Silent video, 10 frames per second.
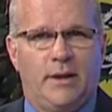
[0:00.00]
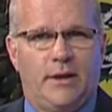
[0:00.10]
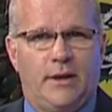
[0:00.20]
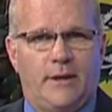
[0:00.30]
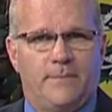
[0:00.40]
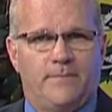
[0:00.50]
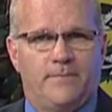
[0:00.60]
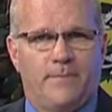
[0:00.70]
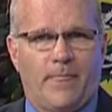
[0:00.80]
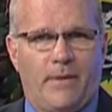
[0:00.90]

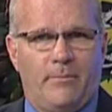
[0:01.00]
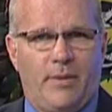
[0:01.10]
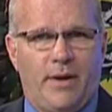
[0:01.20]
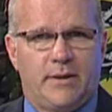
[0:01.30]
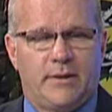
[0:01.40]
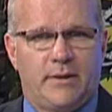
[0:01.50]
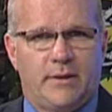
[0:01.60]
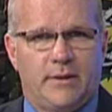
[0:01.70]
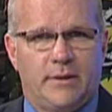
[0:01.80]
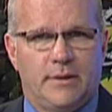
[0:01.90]
Um, but
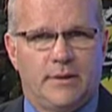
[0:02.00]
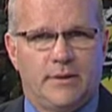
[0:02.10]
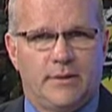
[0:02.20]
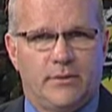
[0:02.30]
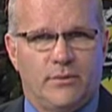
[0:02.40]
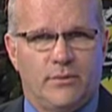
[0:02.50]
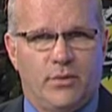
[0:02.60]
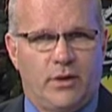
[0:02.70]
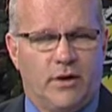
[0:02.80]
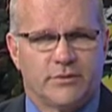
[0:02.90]

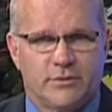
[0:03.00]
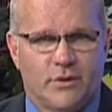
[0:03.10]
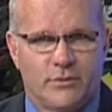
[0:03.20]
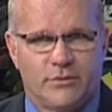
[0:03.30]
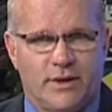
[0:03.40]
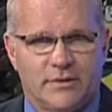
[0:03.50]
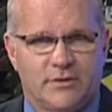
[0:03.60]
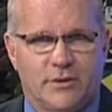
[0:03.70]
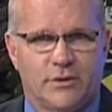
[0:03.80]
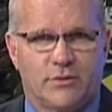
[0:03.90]
we also don't
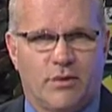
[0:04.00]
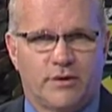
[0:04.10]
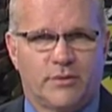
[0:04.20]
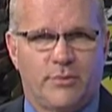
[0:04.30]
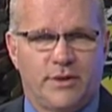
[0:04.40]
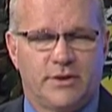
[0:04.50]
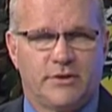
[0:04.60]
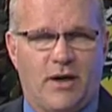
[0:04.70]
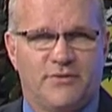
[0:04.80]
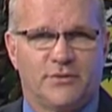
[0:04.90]
necessarily trust the
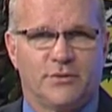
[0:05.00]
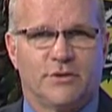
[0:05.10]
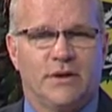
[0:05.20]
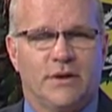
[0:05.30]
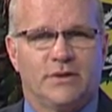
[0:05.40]
police officers.